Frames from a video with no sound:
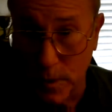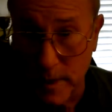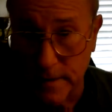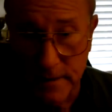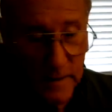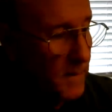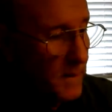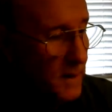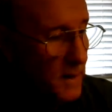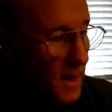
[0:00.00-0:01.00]
for
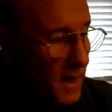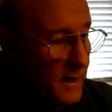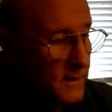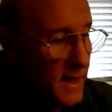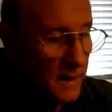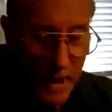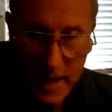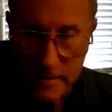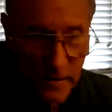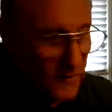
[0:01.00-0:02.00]
strength,
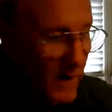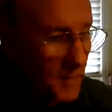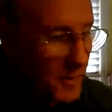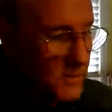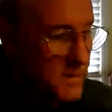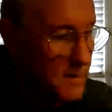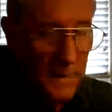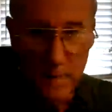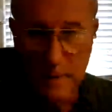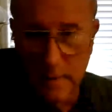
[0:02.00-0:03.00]
and it has
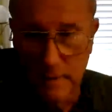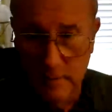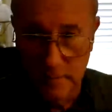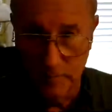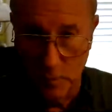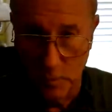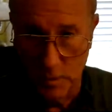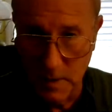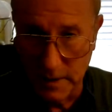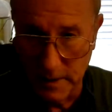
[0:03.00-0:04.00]
elastic
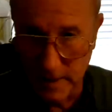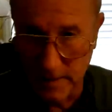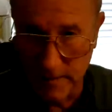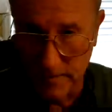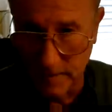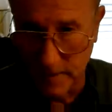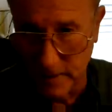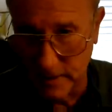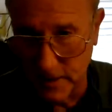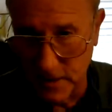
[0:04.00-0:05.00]
fibers
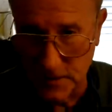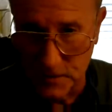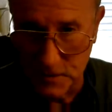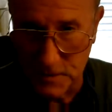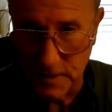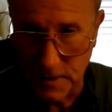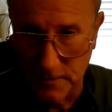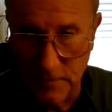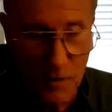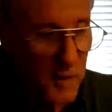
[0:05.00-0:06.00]
for
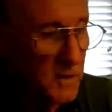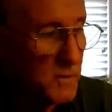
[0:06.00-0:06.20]
stretchability.